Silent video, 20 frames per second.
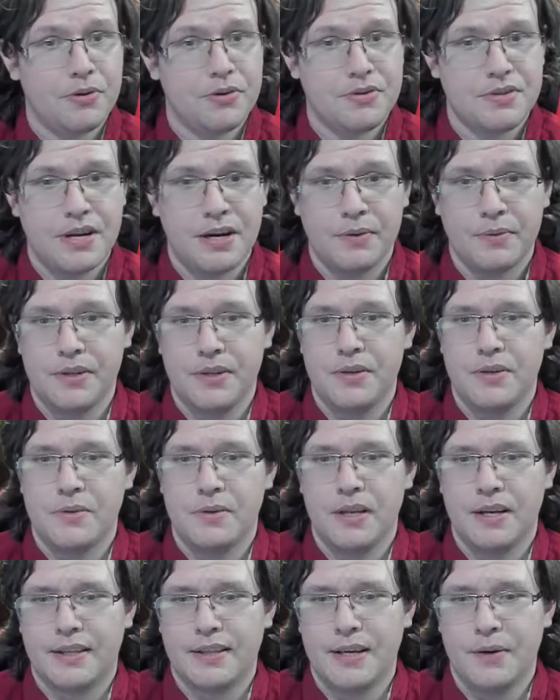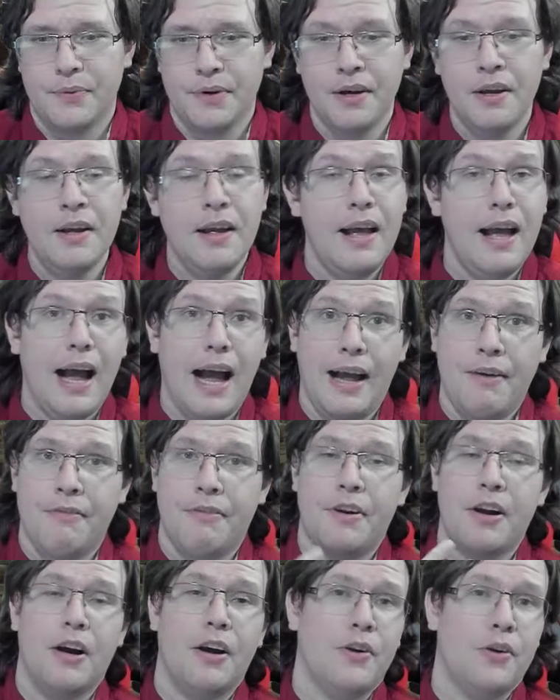Personally, I really do like that one.
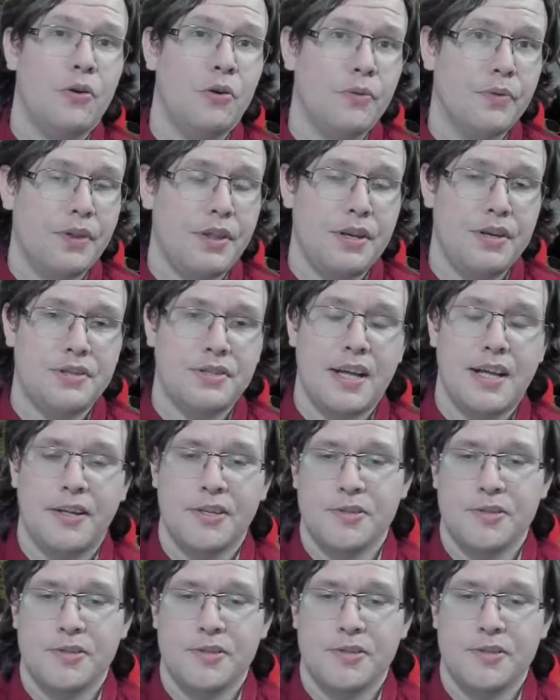I've gone over these